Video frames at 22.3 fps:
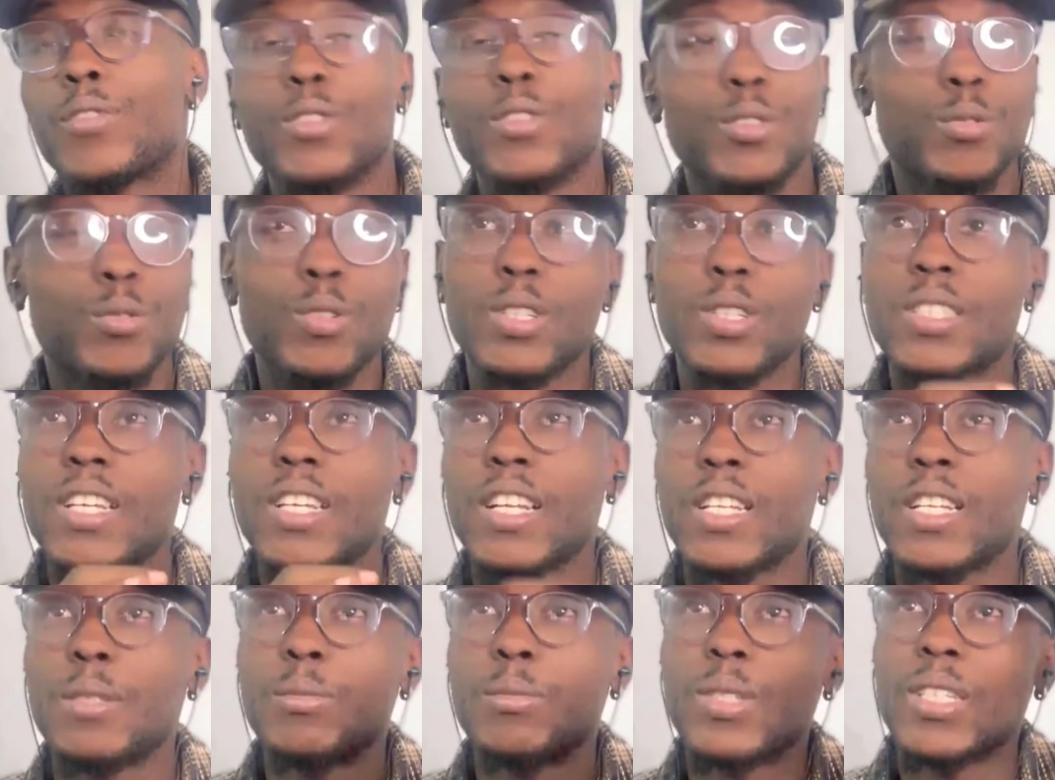You just tell
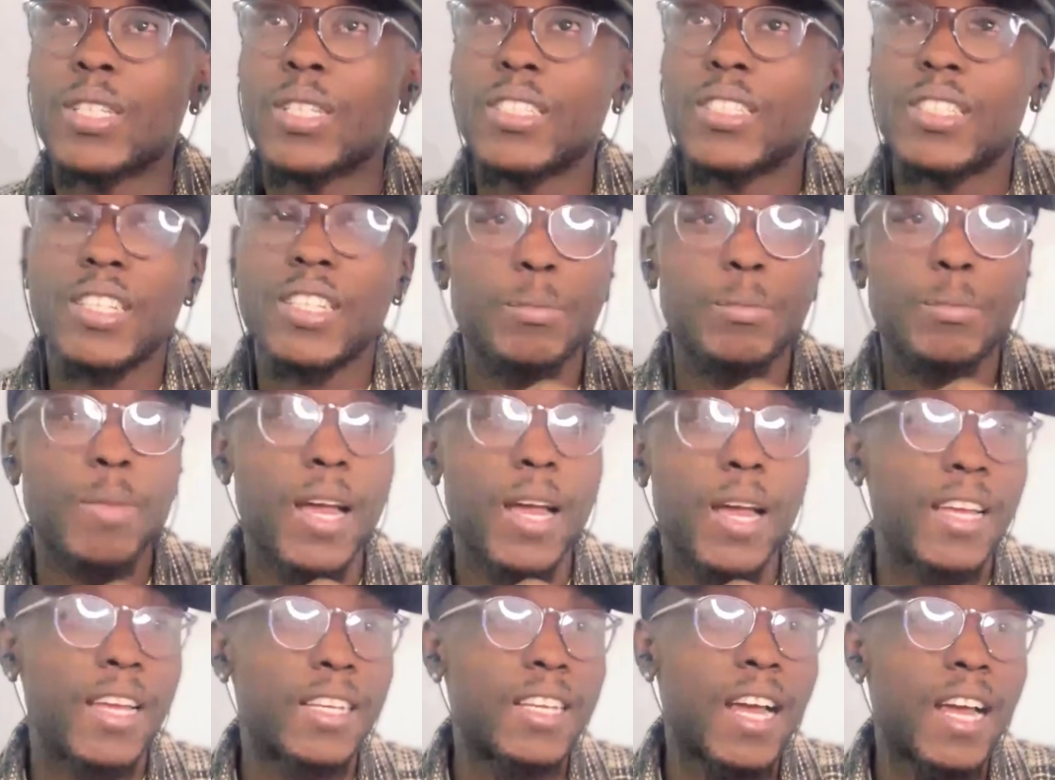him change my
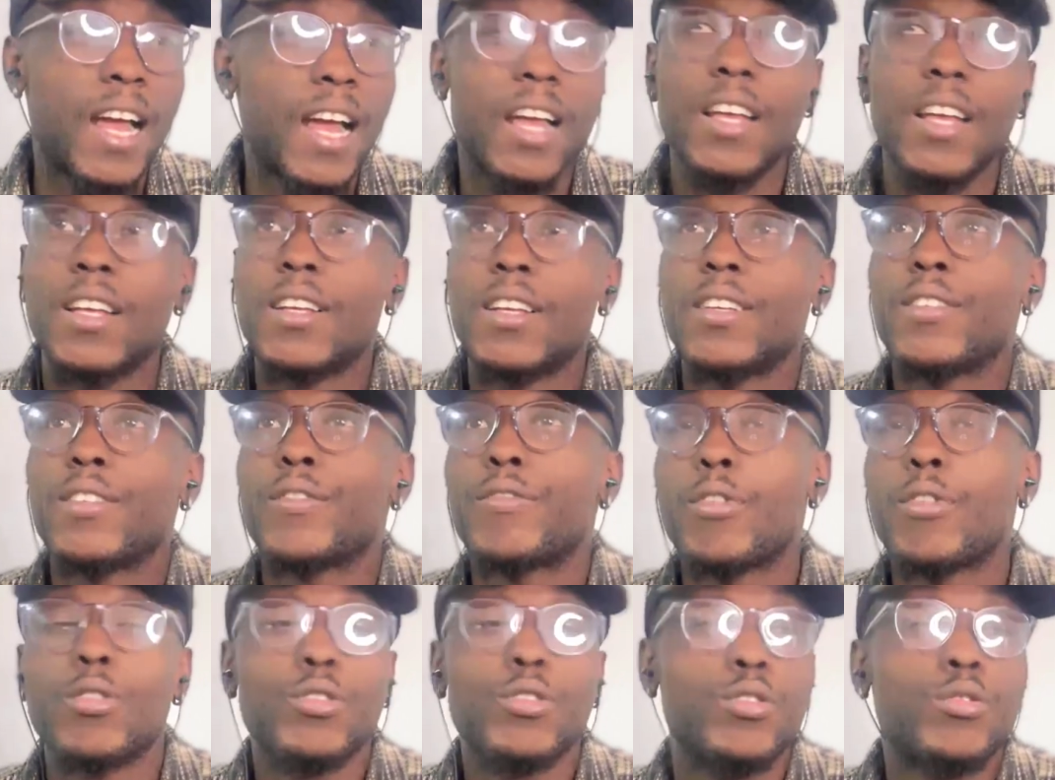header
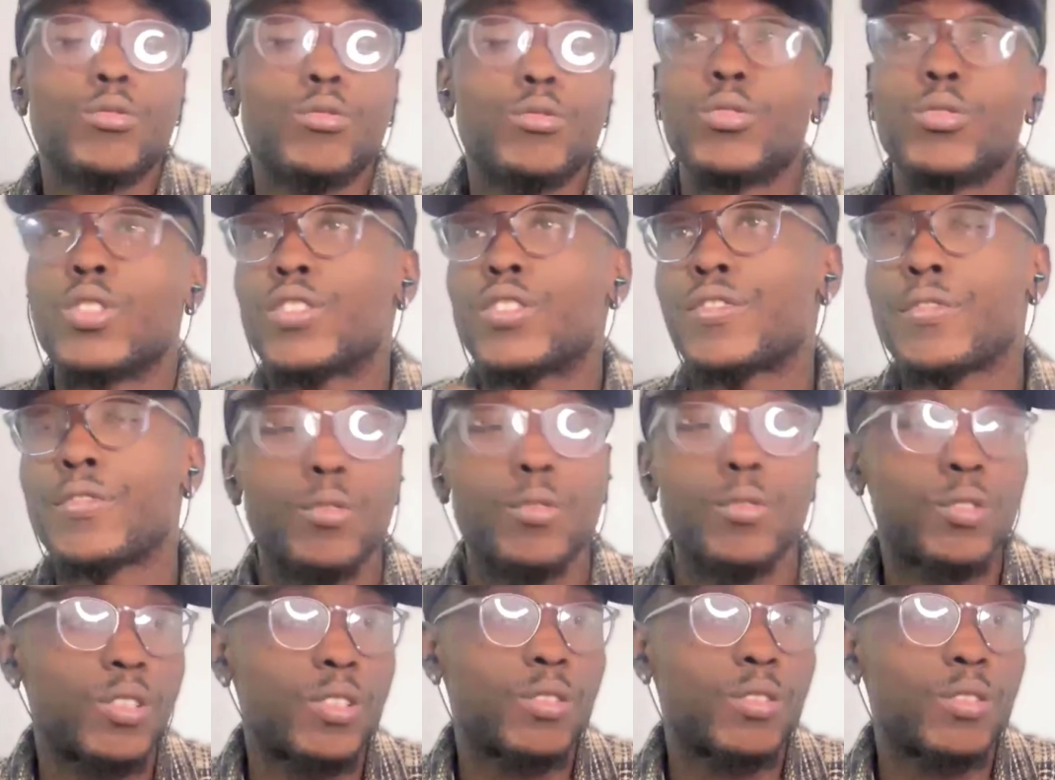font to this
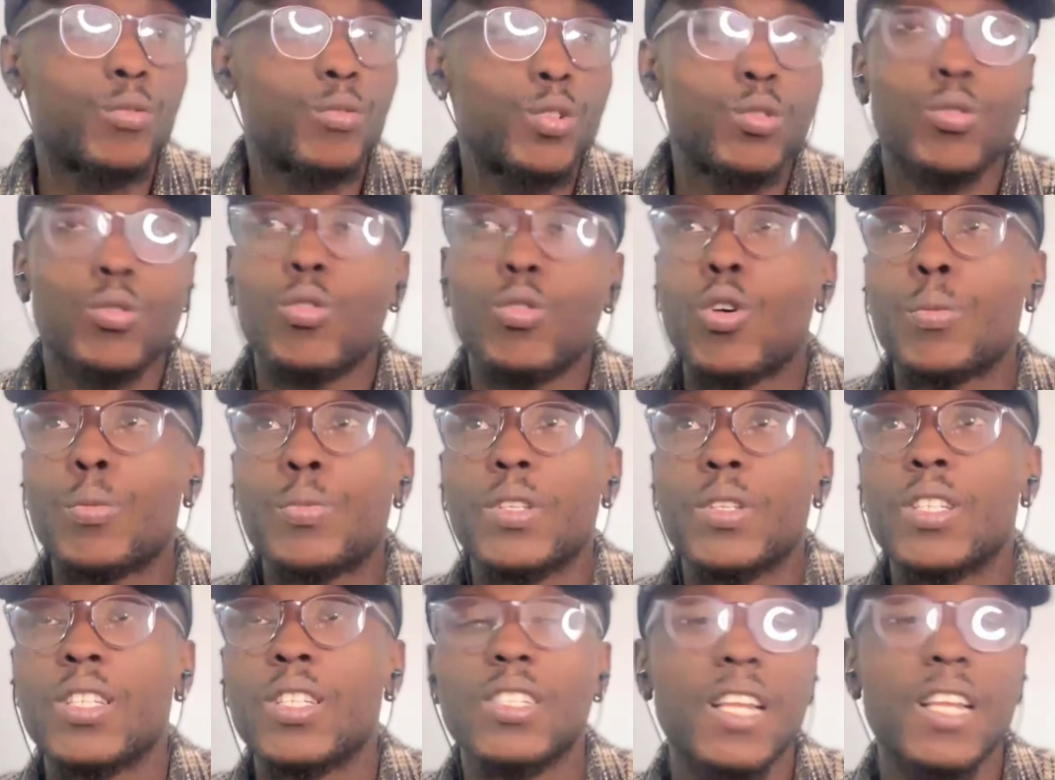font. Once you copy
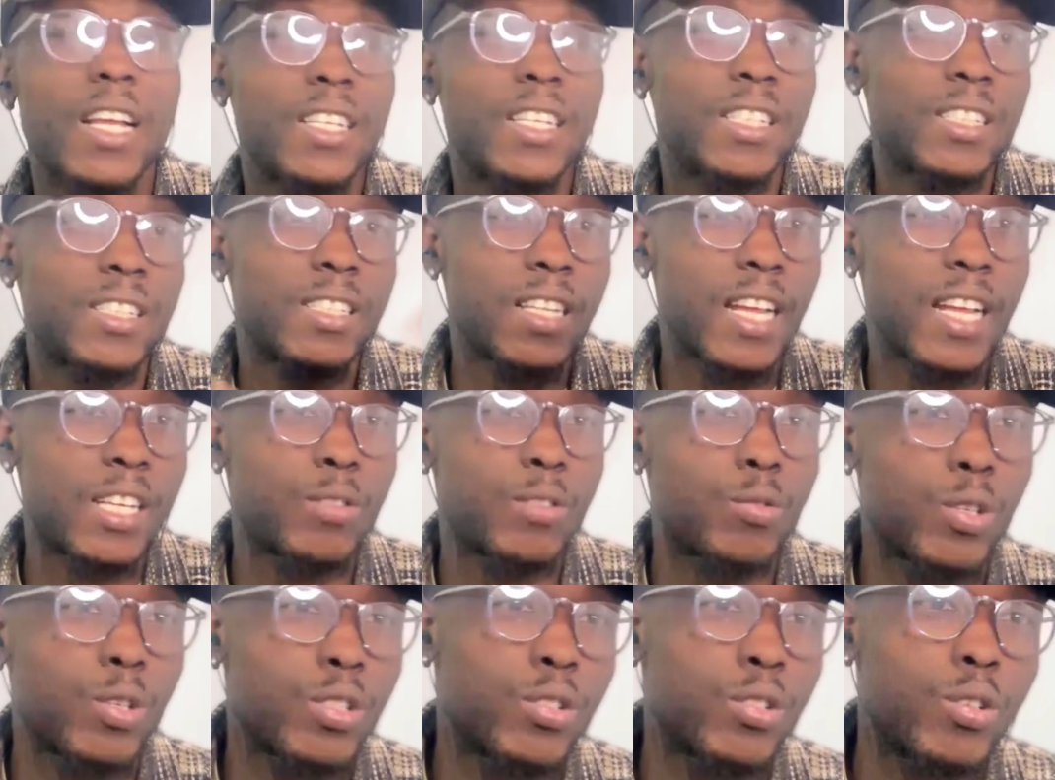this like this, that's what
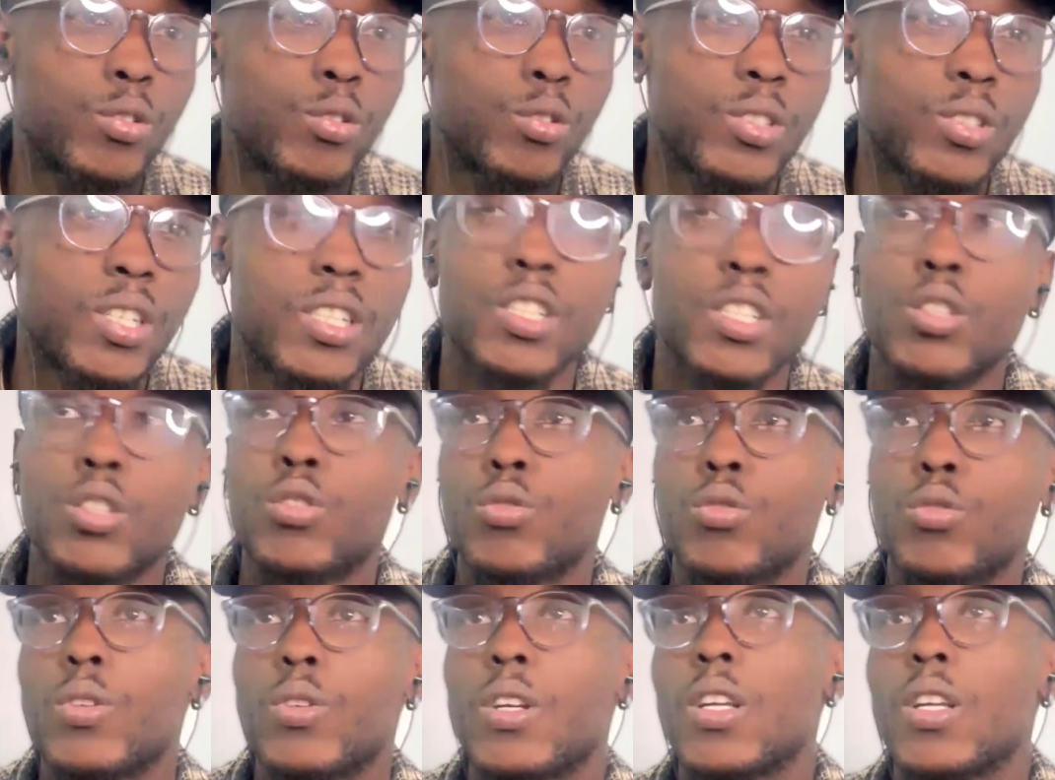it's going to change it to.
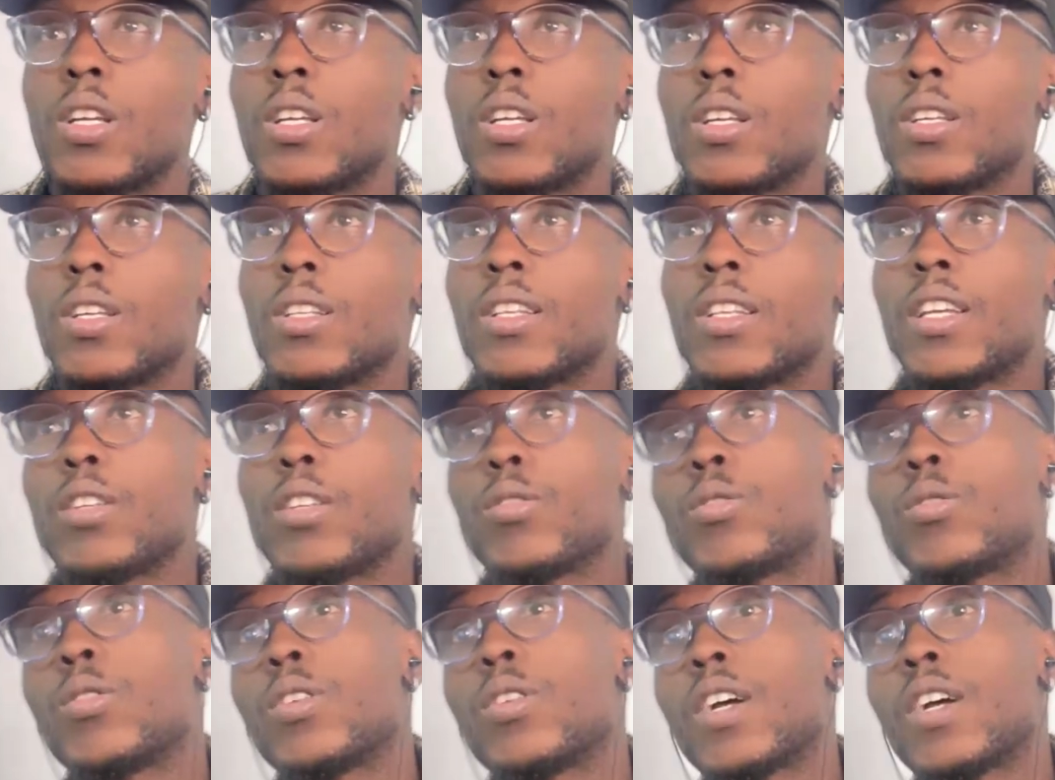Then you're
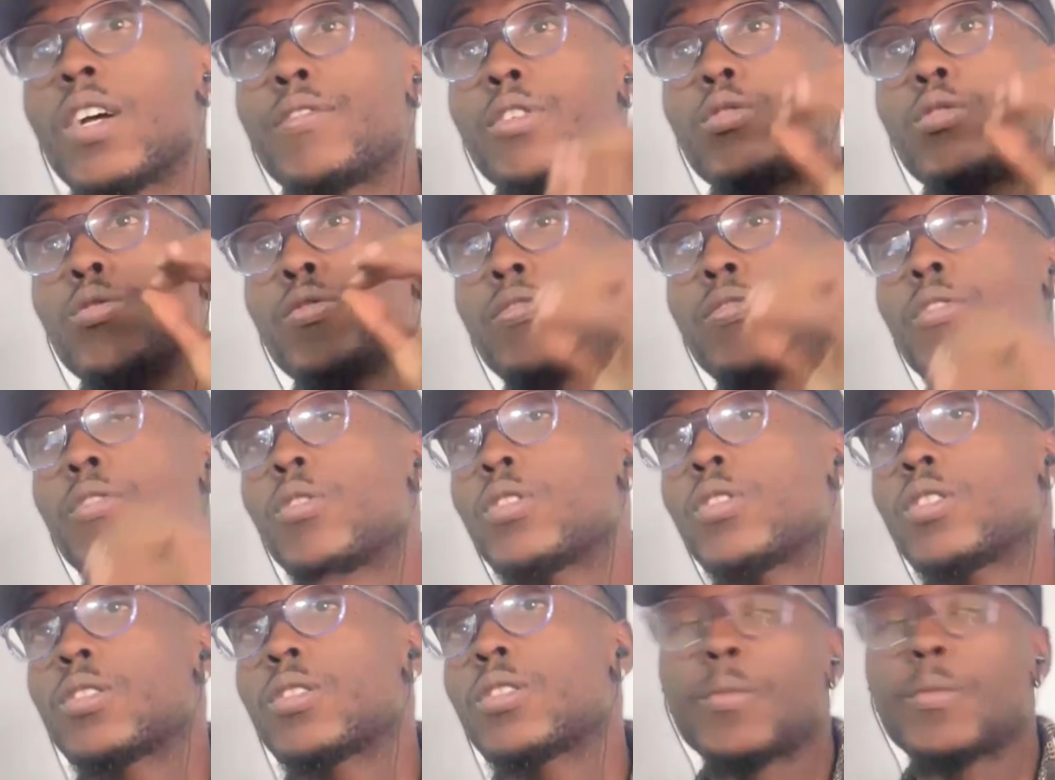going to have a good font.